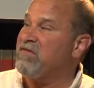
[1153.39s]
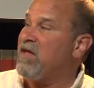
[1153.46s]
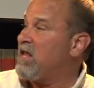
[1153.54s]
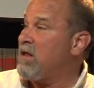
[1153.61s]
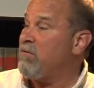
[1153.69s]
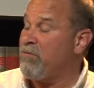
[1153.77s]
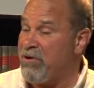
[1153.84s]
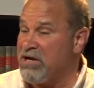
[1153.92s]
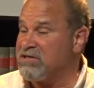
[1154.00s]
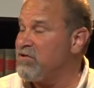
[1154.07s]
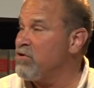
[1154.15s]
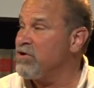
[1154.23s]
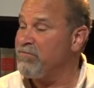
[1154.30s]
that I can repeat.
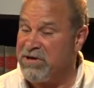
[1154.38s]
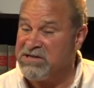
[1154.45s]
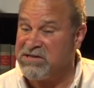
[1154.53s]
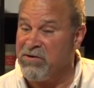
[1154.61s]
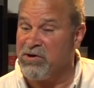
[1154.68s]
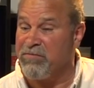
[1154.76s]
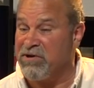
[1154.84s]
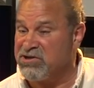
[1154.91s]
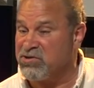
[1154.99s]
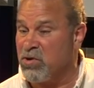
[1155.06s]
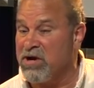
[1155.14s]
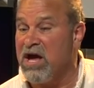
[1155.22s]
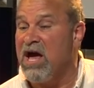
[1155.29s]
So the earth, peace on the earth, but a
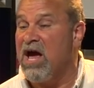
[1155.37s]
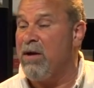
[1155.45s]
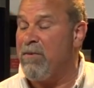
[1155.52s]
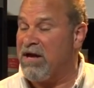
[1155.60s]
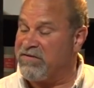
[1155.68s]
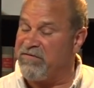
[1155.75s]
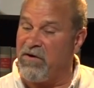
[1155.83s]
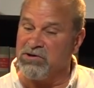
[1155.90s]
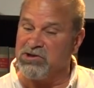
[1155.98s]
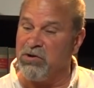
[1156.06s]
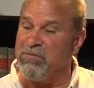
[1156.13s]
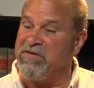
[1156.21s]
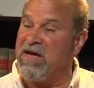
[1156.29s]
sword. A man's foes
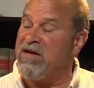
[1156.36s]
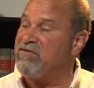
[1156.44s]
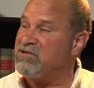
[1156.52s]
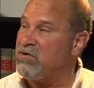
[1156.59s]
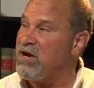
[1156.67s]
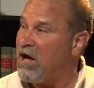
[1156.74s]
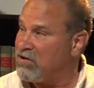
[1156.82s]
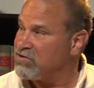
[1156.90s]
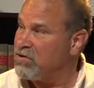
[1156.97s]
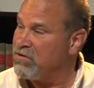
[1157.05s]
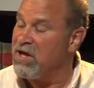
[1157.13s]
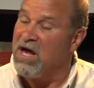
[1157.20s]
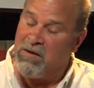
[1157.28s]
shall be they of his own
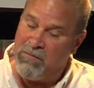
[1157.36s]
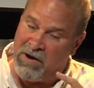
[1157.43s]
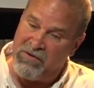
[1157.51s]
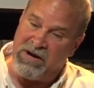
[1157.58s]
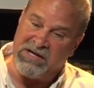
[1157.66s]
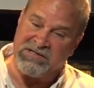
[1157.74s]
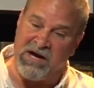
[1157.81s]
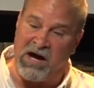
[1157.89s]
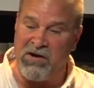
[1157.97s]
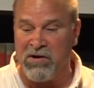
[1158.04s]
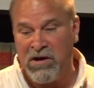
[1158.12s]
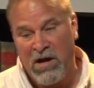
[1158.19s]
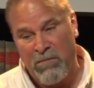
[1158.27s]
household. Mother against
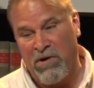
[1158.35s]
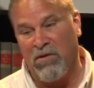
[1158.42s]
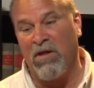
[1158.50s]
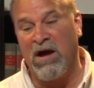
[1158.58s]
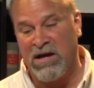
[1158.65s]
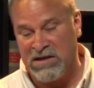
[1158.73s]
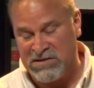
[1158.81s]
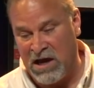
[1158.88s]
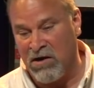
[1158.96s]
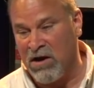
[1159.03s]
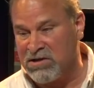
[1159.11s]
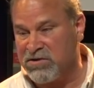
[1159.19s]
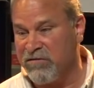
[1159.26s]
daughter, mother-in-law against
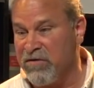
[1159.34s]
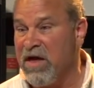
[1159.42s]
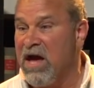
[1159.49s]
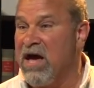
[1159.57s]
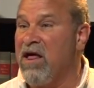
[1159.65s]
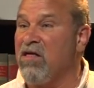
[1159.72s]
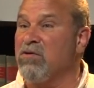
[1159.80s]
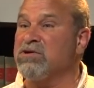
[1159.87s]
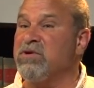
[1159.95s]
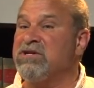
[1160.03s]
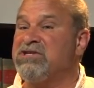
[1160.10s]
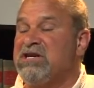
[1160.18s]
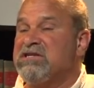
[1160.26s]
daughter-in-law, and so forth. In other words,
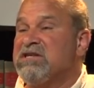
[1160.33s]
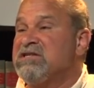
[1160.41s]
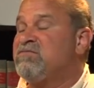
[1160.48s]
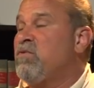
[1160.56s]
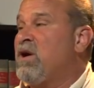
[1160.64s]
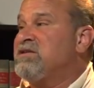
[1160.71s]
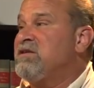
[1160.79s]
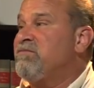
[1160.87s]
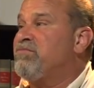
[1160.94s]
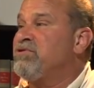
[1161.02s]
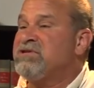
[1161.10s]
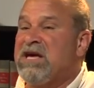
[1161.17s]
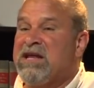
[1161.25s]
when Jesus wasn't
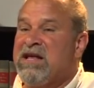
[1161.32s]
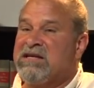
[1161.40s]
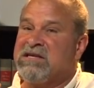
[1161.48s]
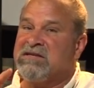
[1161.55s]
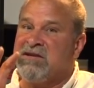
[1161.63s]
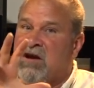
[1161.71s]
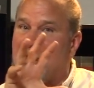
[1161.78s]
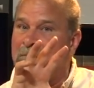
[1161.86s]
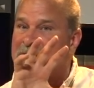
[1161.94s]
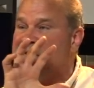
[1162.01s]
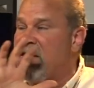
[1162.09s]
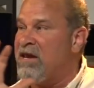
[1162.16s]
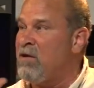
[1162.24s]
presented as this
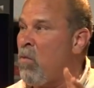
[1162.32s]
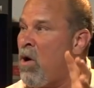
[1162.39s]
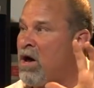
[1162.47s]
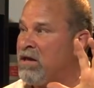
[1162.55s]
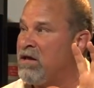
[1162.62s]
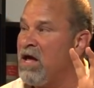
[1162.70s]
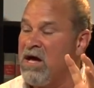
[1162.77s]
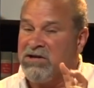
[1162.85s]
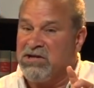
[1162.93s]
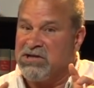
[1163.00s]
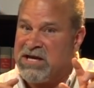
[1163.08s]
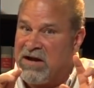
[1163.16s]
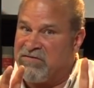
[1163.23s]
Gumby that he wanted to
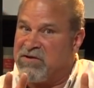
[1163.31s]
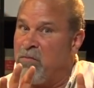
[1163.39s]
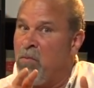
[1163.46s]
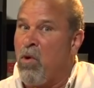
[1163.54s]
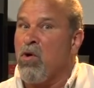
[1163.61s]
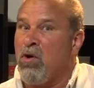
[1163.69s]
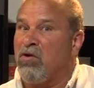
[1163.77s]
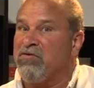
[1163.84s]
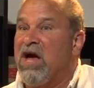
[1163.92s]
just have some morals